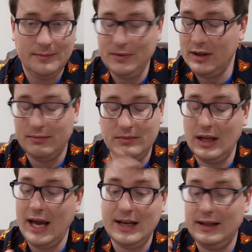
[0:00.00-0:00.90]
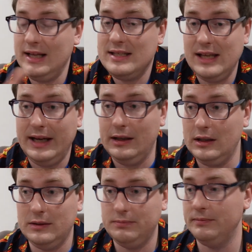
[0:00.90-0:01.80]
and it's
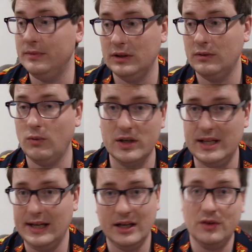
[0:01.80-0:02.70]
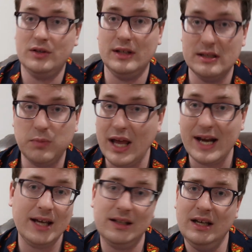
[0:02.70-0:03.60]
like, we're sending you to this
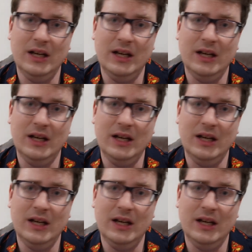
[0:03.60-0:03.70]
planet,